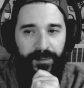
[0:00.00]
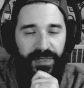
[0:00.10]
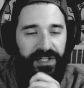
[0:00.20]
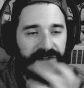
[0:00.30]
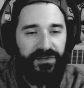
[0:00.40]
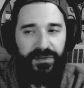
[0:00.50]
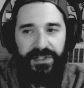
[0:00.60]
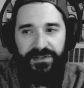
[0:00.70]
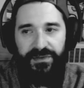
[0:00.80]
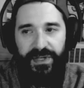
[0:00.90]
But I do
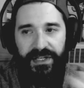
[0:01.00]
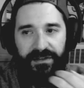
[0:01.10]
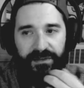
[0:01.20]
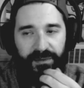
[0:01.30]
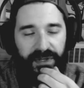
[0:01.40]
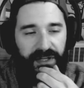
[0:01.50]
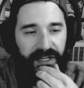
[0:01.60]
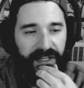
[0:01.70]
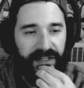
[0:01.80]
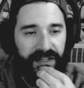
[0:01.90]
enjoy the work,
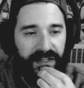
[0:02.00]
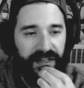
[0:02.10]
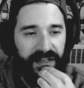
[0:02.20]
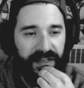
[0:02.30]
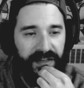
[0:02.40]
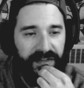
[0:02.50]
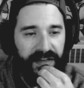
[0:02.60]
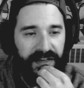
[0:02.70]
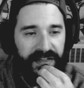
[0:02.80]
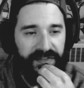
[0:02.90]
and like I
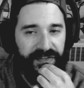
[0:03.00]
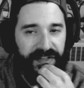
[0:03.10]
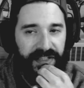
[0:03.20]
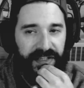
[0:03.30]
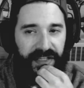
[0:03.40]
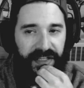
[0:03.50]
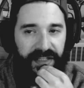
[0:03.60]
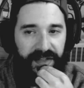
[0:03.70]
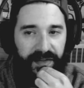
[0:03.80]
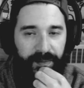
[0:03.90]
definitely
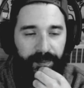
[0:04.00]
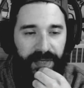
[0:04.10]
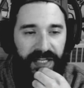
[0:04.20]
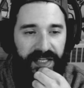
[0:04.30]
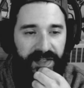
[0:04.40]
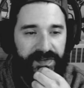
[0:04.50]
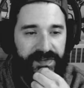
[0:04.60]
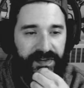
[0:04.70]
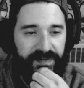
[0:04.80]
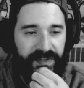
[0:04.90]
like making
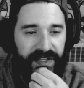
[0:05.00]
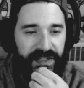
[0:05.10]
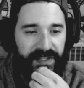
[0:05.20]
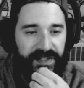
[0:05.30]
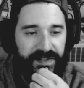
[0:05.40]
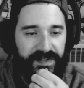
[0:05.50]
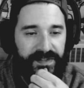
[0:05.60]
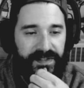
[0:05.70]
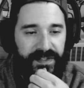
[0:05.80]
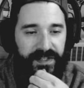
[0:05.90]
stuff like this.
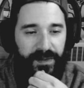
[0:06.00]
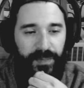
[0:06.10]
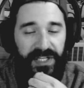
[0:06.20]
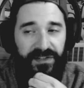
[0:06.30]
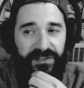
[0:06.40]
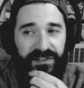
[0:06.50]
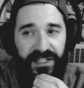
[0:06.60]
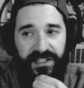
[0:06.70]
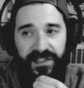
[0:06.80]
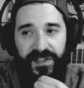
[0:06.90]
But I
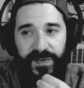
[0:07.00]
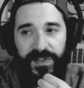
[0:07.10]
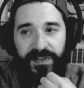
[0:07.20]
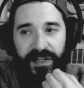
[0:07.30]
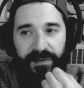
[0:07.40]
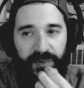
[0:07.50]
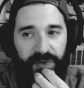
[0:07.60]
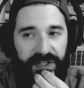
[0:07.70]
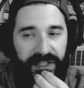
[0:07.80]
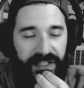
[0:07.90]
tend to do it a lot
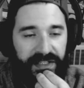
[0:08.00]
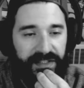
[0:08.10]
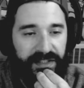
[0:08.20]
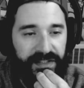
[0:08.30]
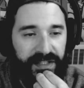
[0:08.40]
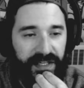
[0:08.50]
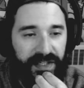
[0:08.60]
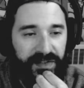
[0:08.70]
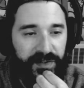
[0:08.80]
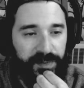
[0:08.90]
more in
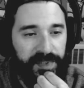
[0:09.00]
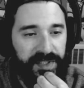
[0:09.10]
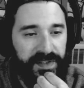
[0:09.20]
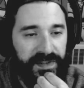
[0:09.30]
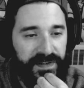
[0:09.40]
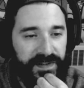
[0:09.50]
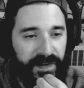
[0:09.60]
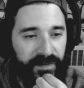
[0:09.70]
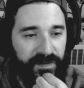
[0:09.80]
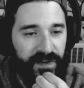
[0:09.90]
October
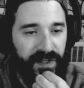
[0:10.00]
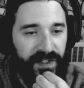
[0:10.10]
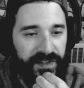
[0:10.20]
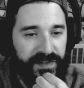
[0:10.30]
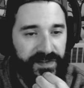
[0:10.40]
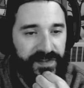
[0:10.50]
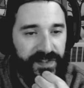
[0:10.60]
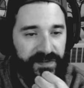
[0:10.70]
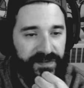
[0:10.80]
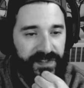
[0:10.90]
and fall and stuff.